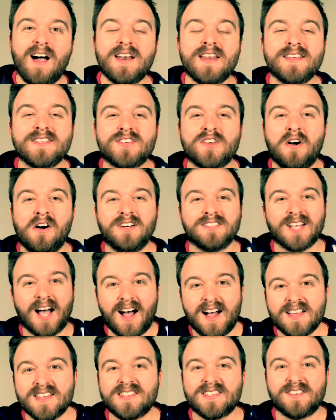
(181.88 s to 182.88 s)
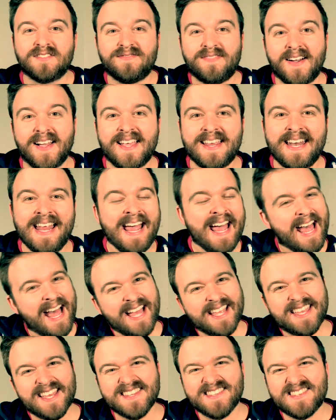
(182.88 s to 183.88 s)
has called us to fight
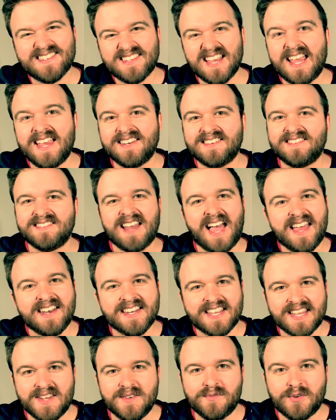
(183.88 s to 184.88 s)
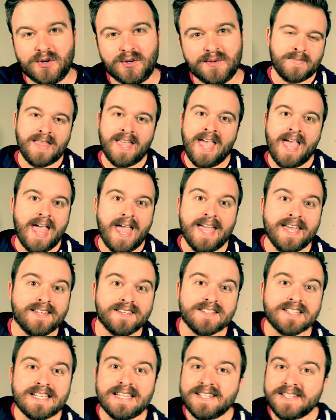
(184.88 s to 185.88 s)
against Satan and evil.
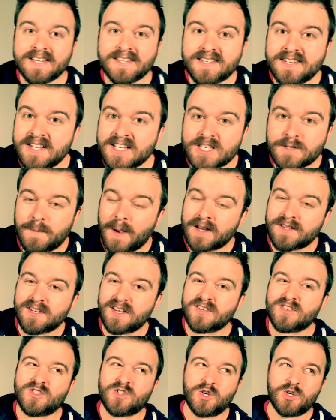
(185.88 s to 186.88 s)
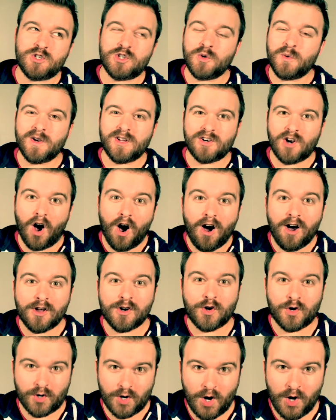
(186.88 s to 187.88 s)
And he doesn't expect us to do it
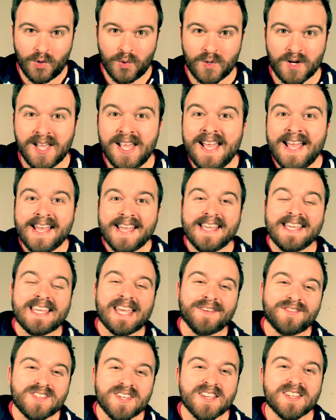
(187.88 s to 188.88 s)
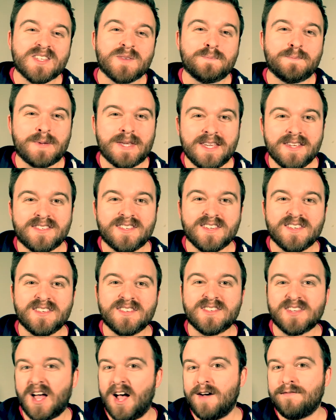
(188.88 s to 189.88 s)
on our own. He gives us
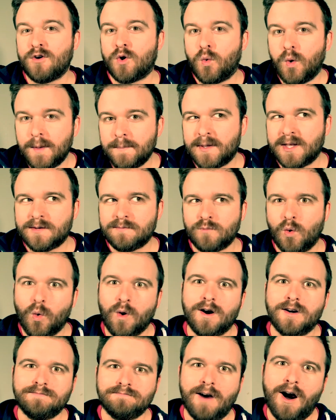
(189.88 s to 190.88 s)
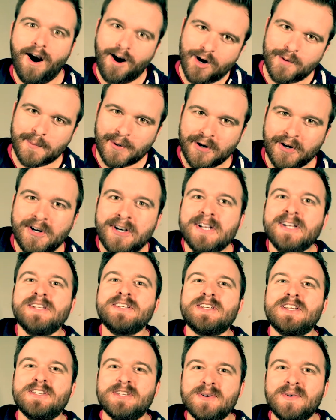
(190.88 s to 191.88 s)
pieces of equipment or armor
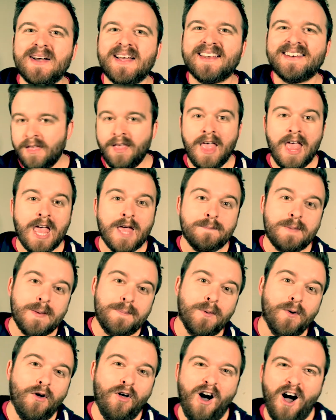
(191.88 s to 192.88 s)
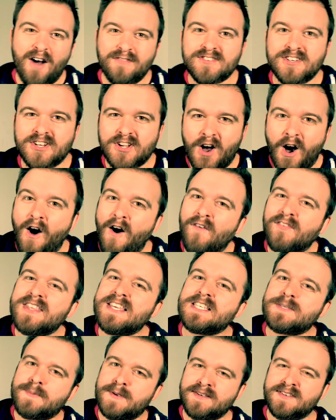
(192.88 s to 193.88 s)
to do it. People often call
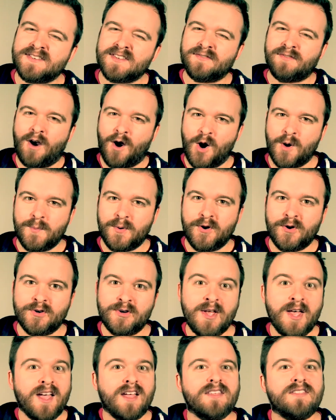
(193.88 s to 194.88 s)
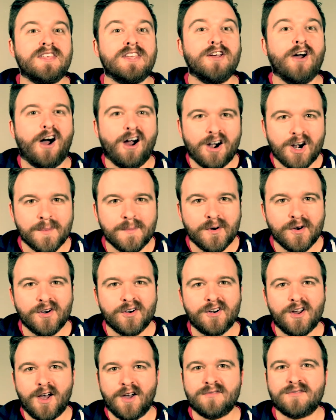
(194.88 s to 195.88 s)
these pieces of armor the
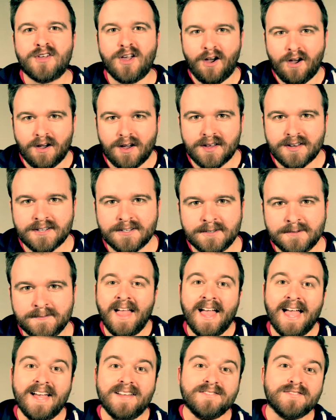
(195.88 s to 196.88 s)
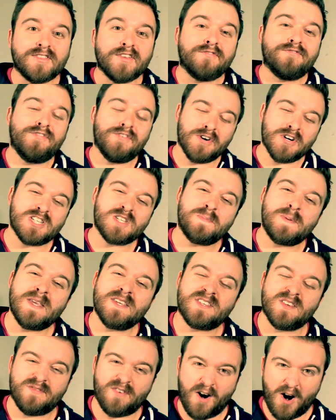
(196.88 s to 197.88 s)
armor of God. And the first
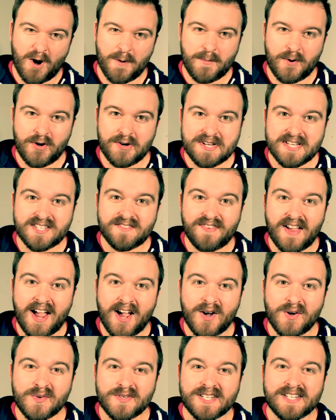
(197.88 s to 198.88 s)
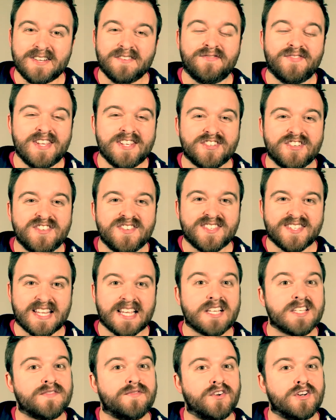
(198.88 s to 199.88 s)
piece of armor is found in Ephesians
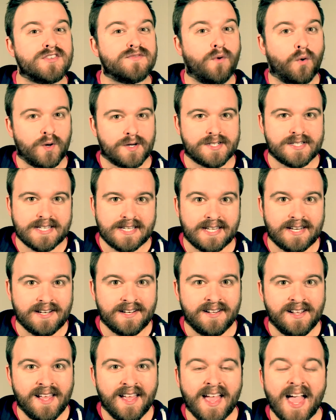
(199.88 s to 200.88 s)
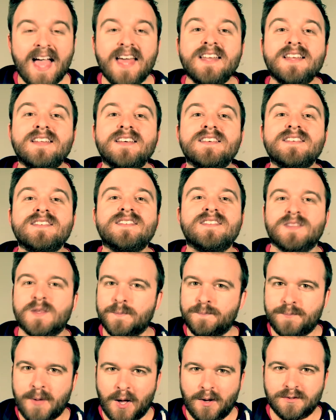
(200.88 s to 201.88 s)
6 verse 14, and it is the
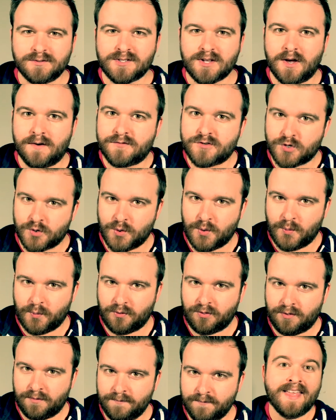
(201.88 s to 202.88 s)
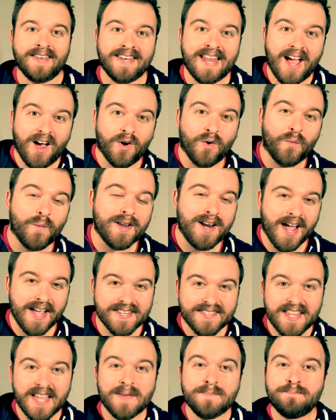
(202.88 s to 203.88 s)
belt of truth. Now, when I
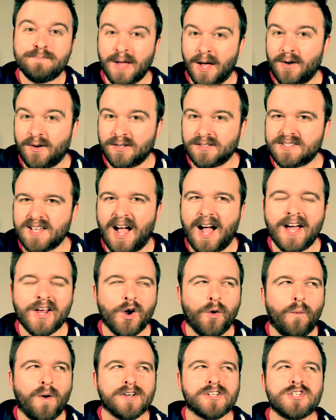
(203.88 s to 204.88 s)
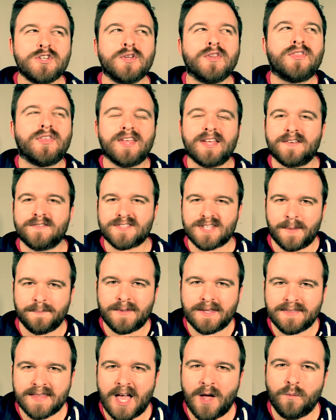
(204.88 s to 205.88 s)
say belt, I don't want you to think of
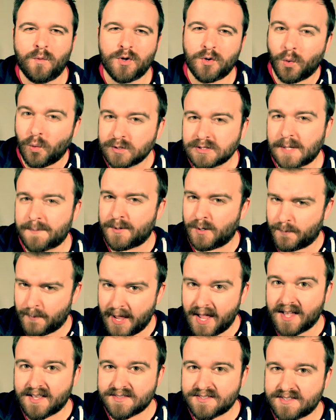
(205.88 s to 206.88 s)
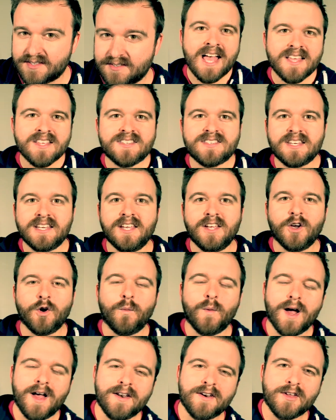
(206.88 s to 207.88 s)
something that would hold up your pants. See,
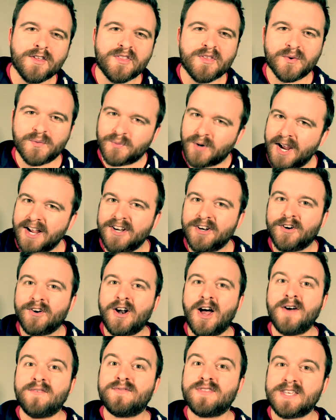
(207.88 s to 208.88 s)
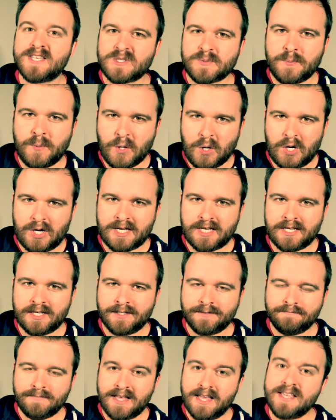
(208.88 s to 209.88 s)
when the writer of this book,
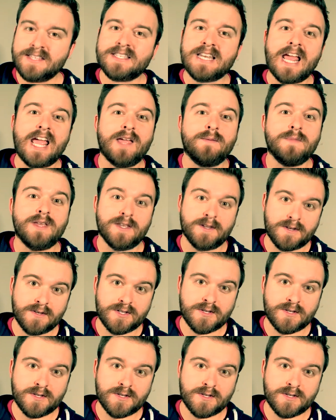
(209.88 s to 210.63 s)
his name is